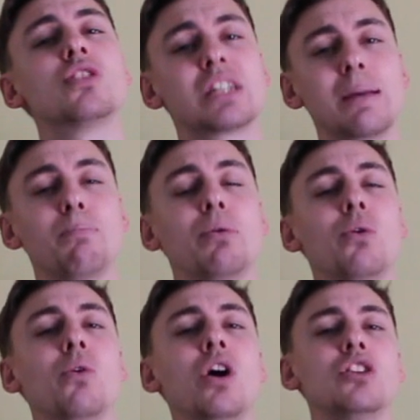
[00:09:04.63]

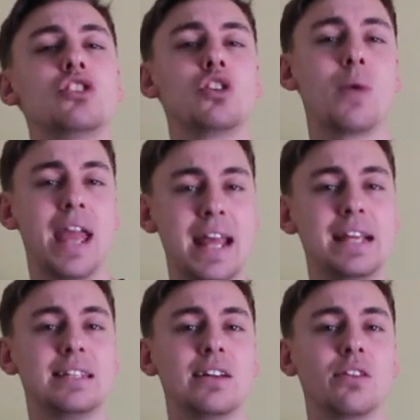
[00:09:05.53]
simple, too
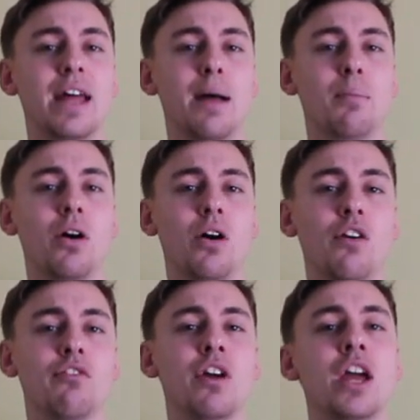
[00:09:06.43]
easy on that
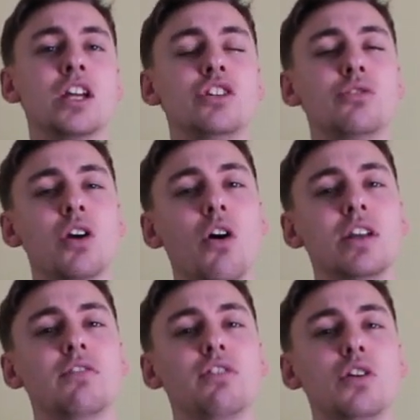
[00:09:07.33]
behalf, you
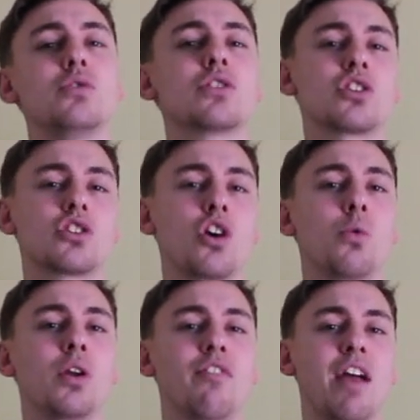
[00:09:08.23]
kind of lose the
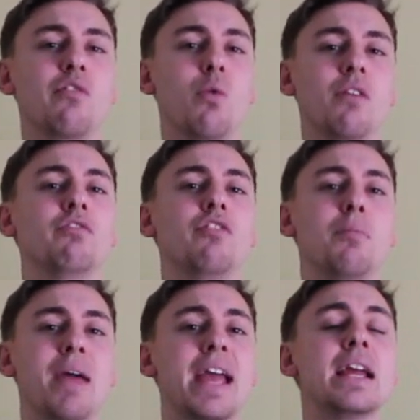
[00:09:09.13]
soul of F1 for
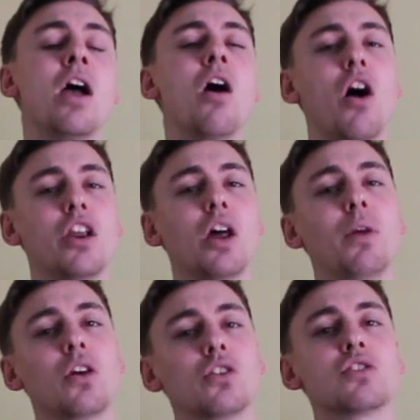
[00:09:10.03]
me. I know
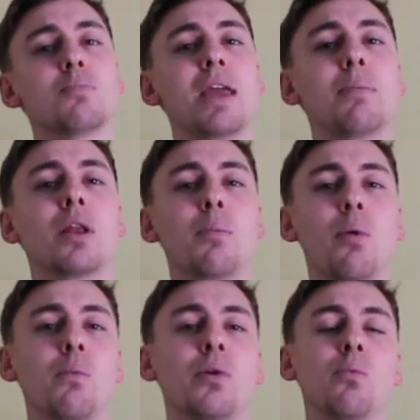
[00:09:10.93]
a lot of people are
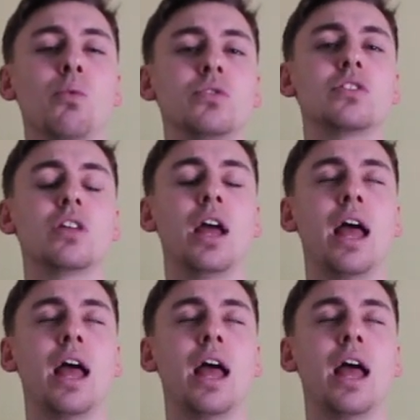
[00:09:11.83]
popular and